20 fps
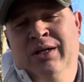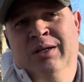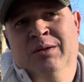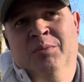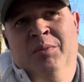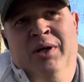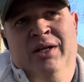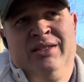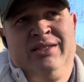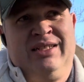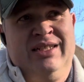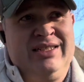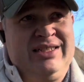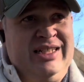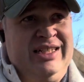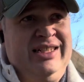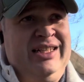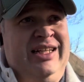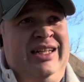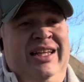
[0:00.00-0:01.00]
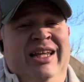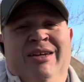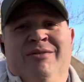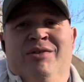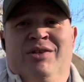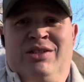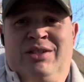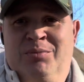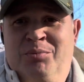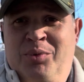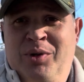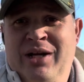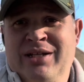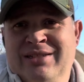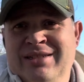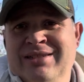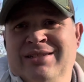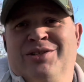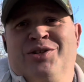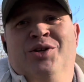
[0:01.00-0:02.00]
But since he did leave us some
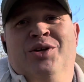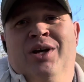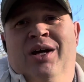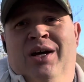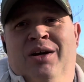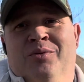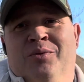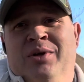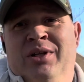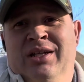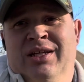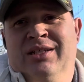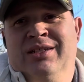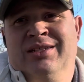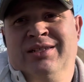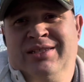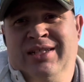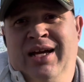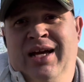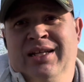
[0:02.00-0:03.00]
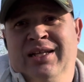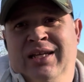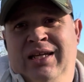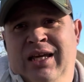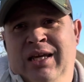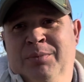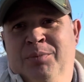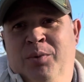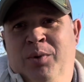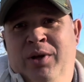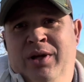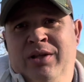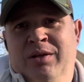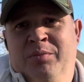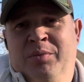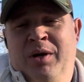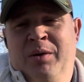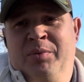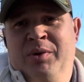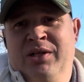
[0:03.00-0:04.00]
presents, we did decide to keep one of the
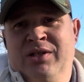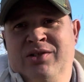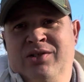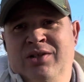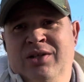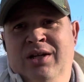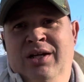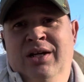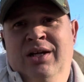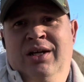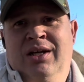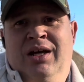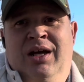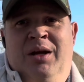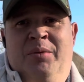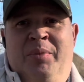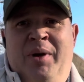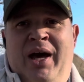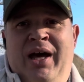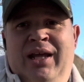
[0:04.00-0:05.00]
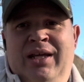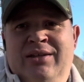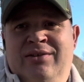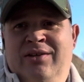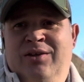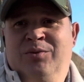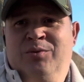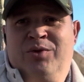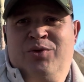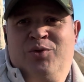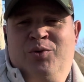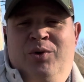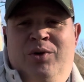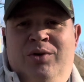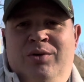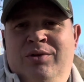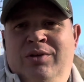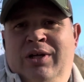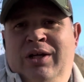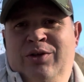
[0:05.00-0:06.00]
puppies, Paddington, which we'll
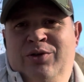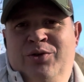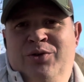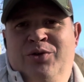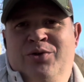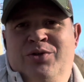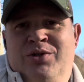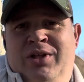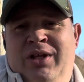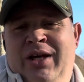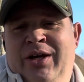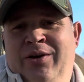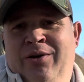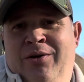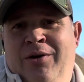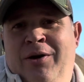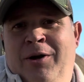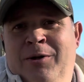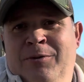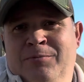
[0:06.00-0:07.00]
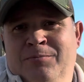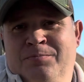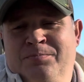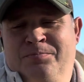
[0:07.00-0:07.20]
introduce later on.